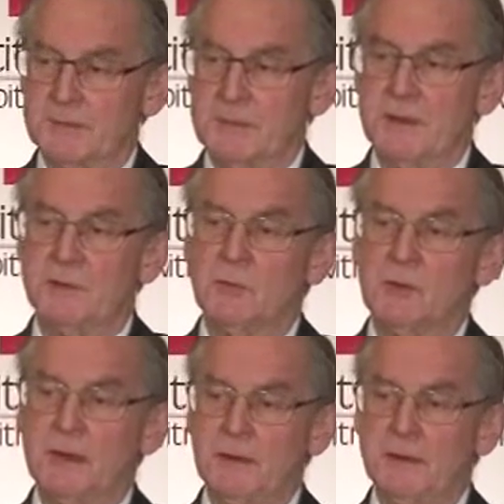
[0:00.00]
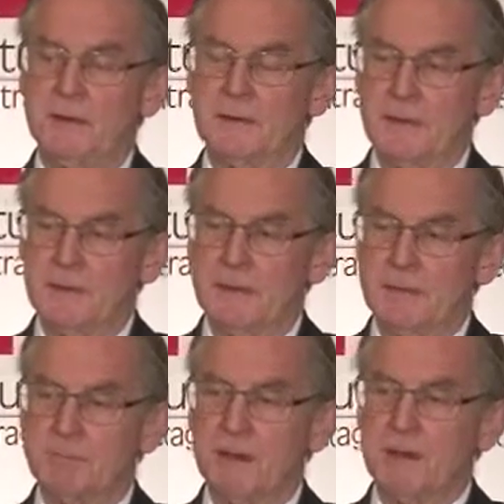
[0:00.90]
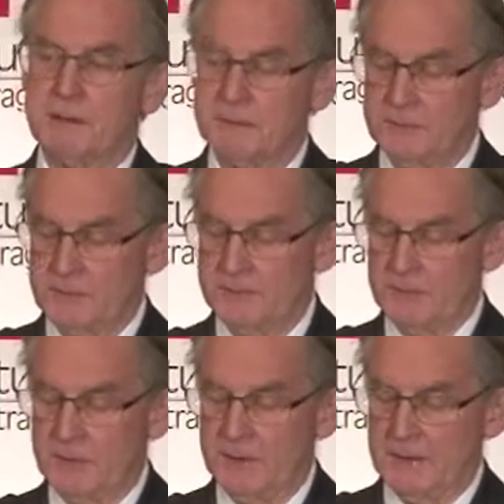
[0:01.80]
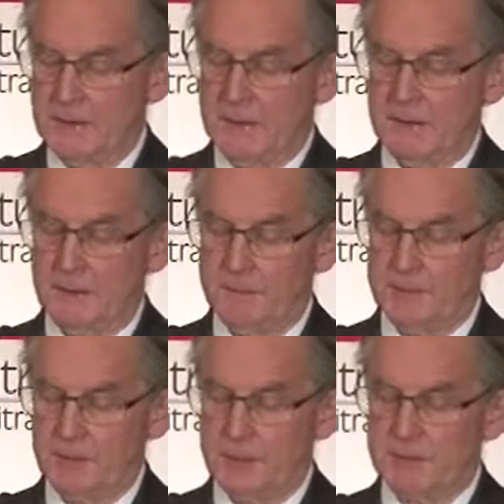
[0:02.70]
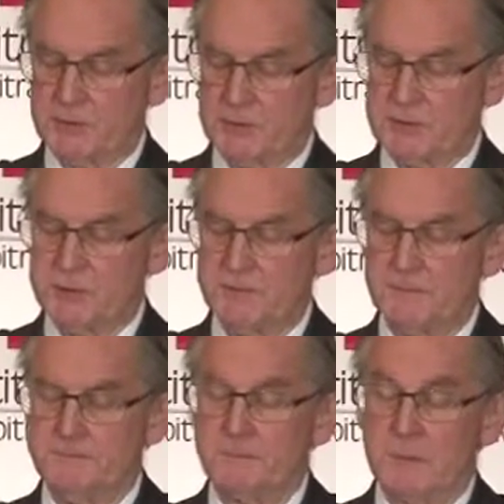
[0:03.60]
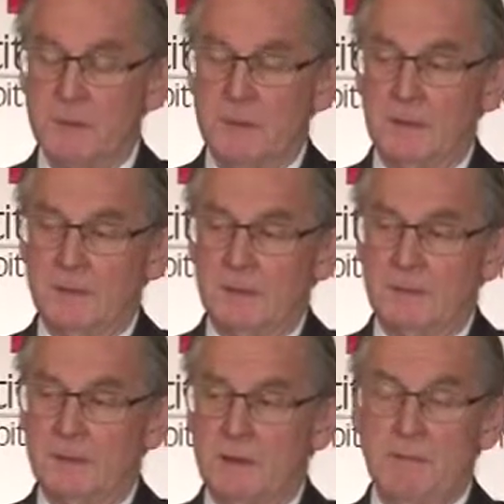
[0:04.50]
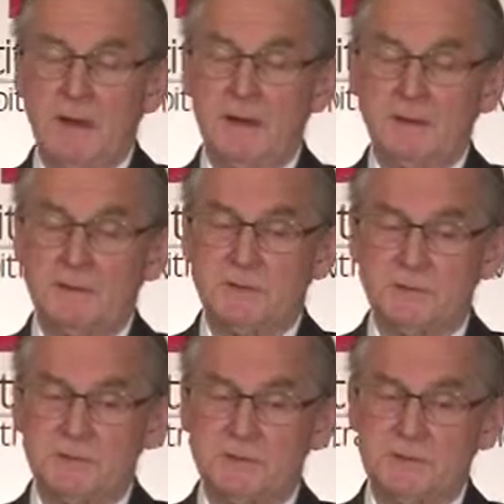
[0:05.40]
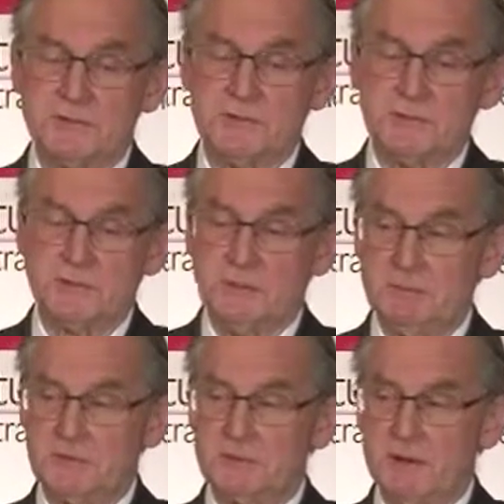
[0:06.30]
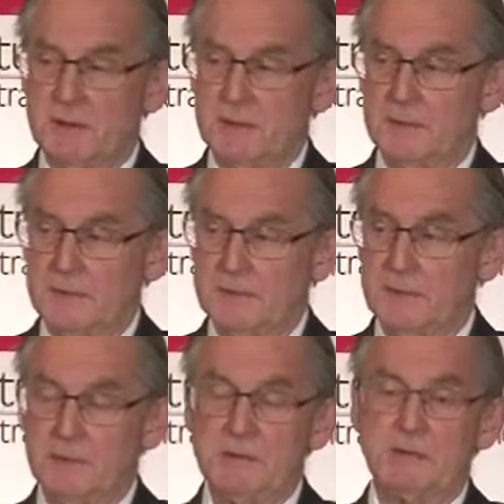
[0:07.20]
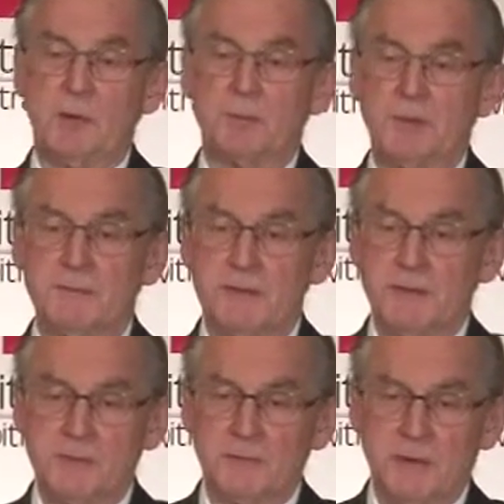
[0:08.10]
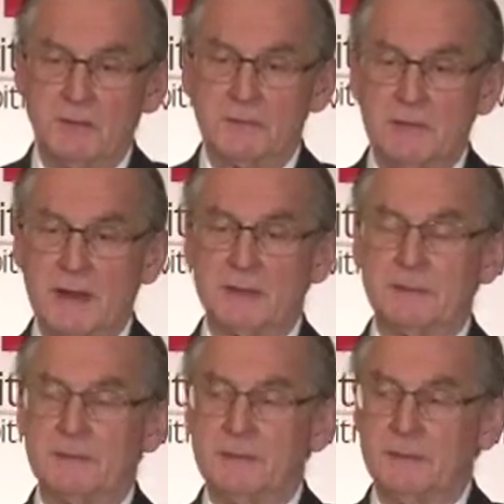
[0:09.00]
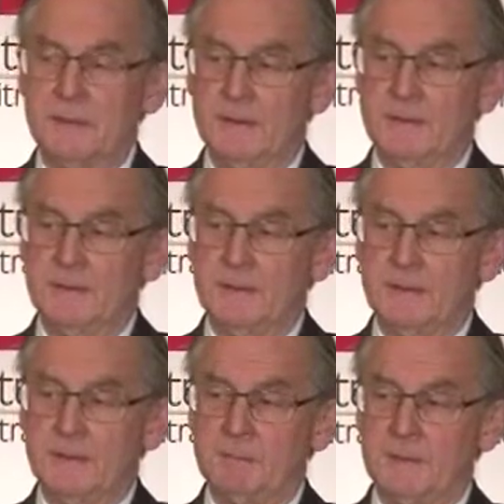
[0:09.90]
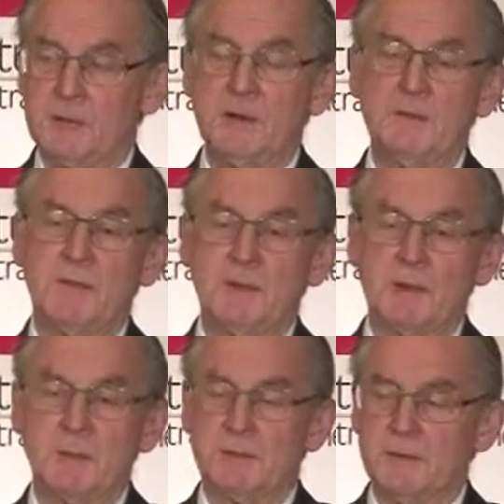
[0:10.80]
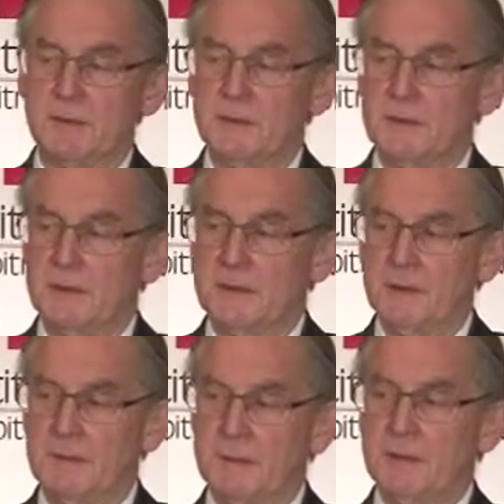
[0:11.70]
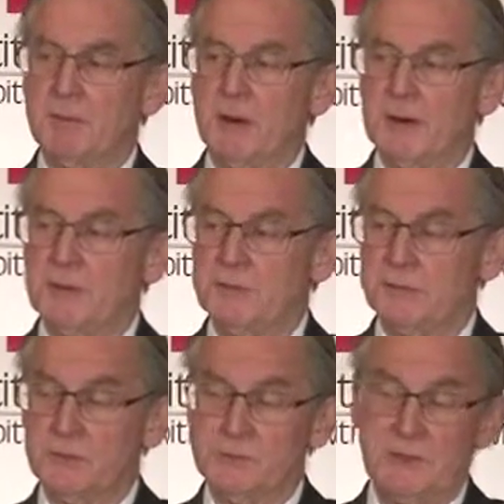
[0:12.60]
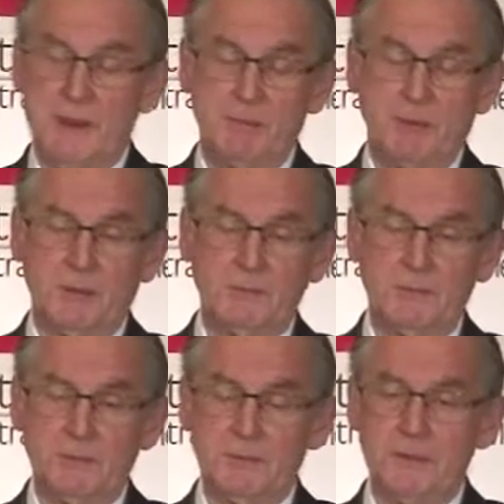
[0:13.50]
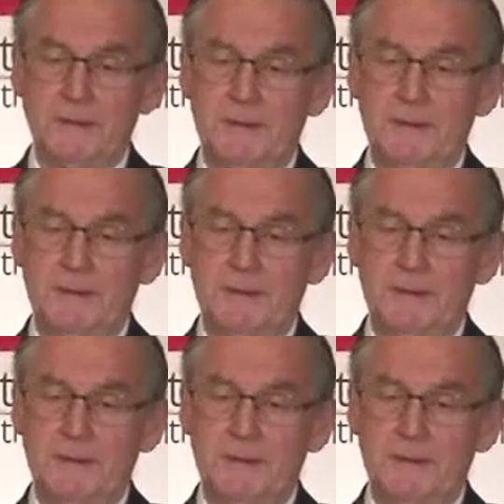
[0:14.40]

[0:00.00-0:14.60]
the unwilling party to the arbitration. There are many instances, it seems, where there is no privity of contract between the arbitrating parties. For example, under the